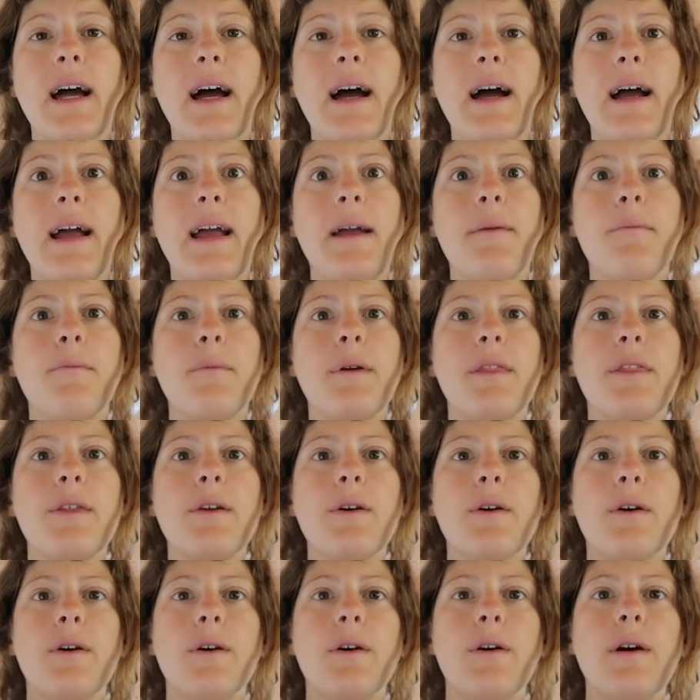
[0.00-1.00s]
time with
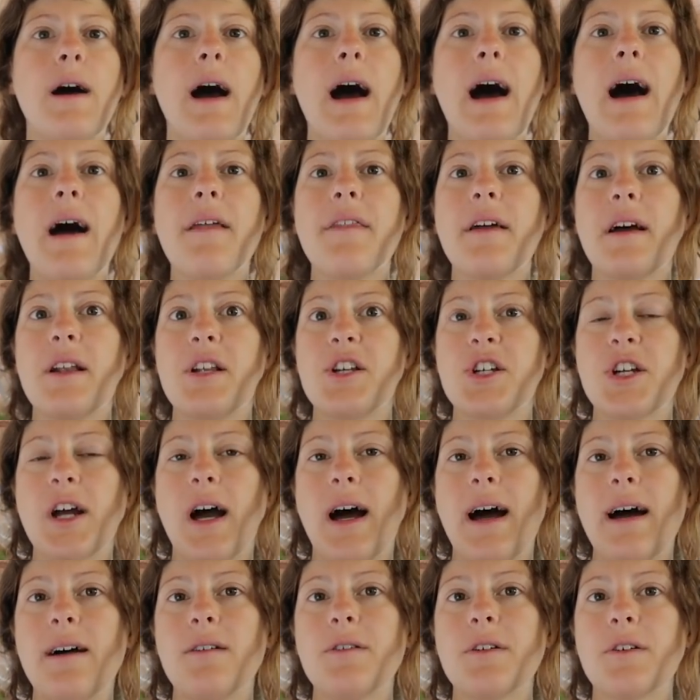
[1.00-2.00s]
your other
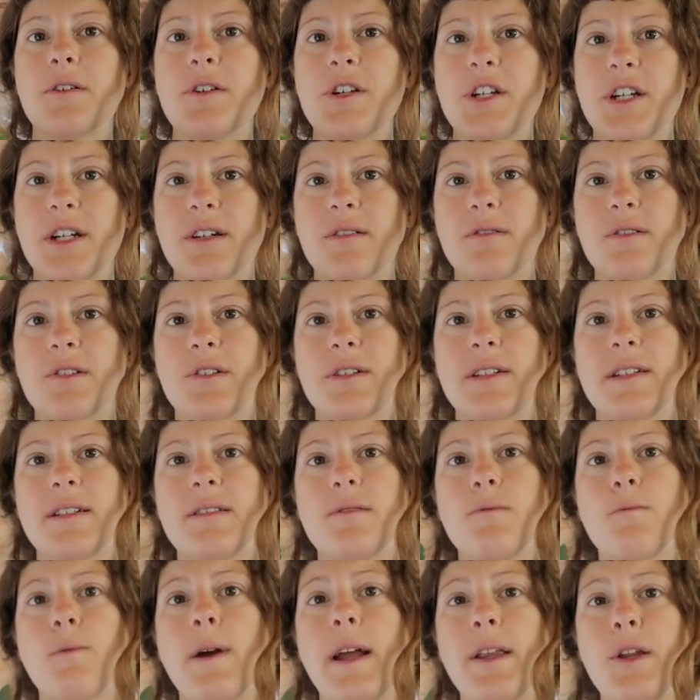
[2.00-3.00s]
child or
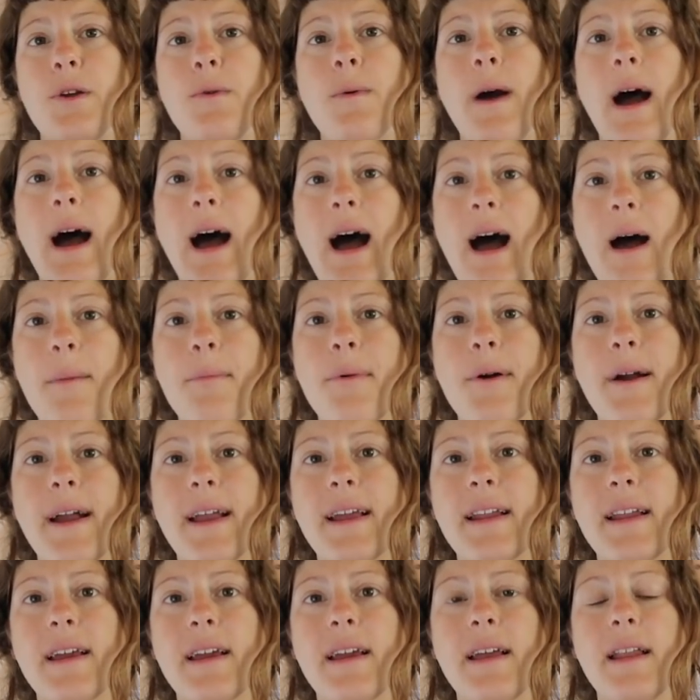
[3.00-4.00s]
children when you are
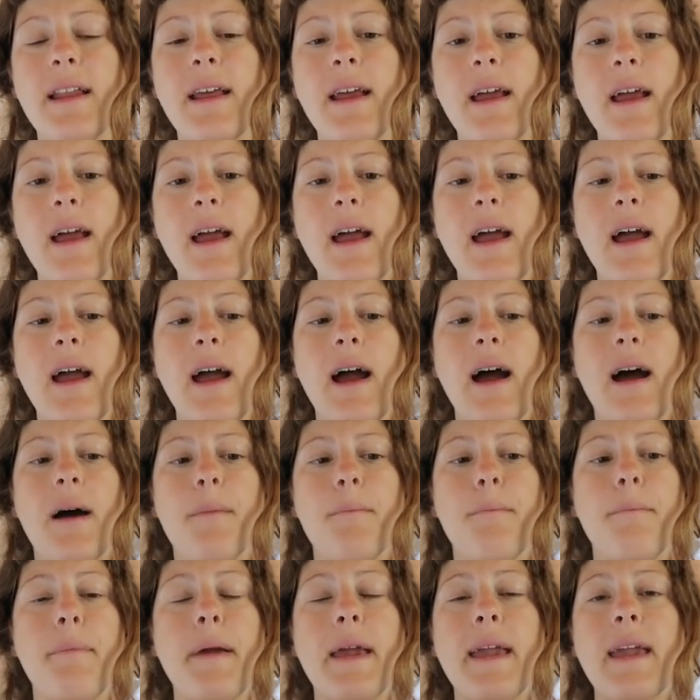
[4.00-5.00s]
pregnant
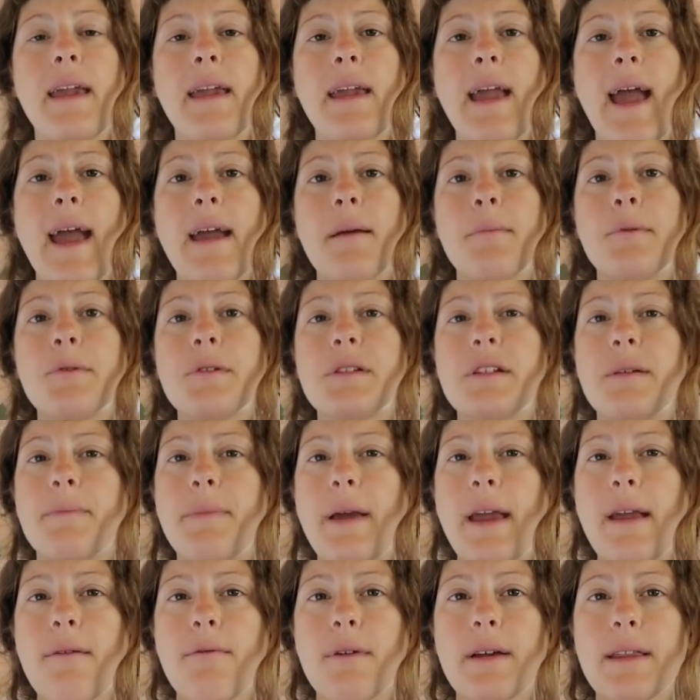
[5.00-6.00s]
um, being able to
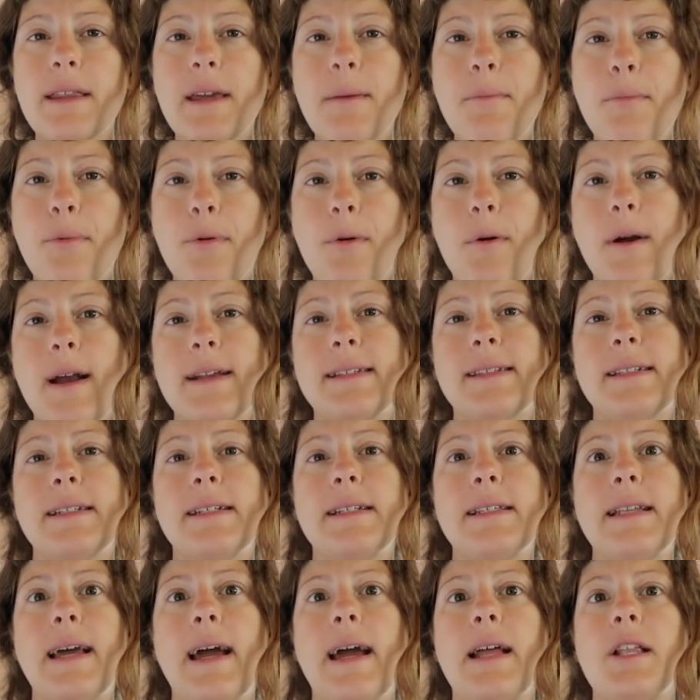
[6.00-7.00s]
be really
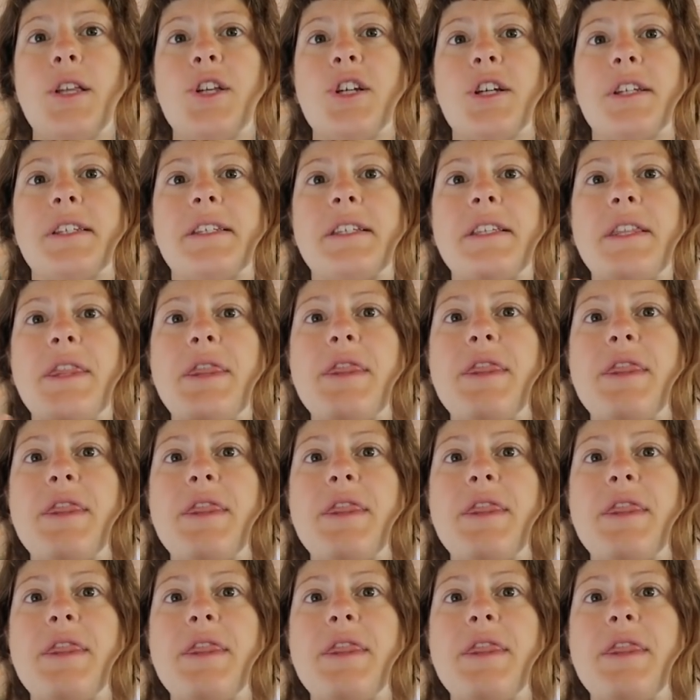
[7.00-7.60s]
present and just